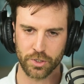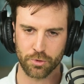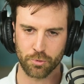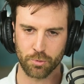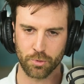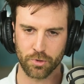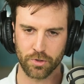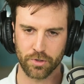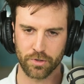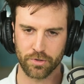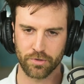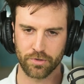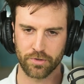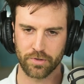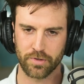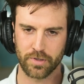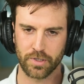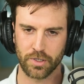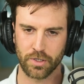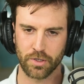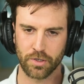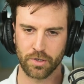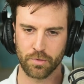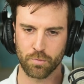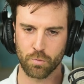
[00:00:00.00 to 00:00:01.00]
which was
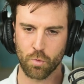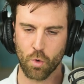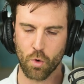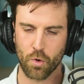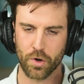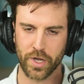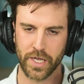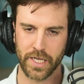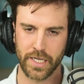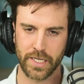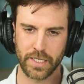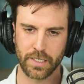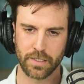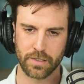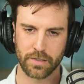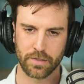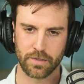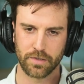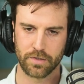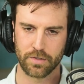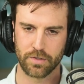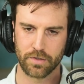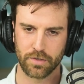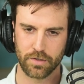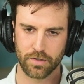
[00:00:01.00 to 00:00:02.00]
the
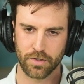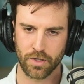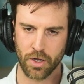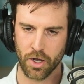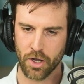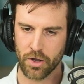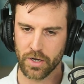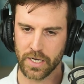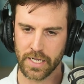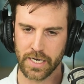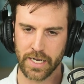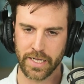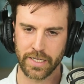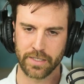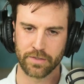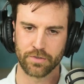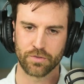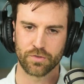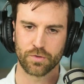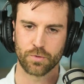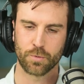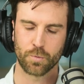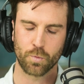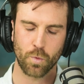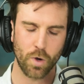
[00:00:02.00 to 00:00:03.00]
walking the Holy
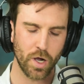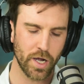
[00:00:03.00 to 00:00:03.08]
Lands.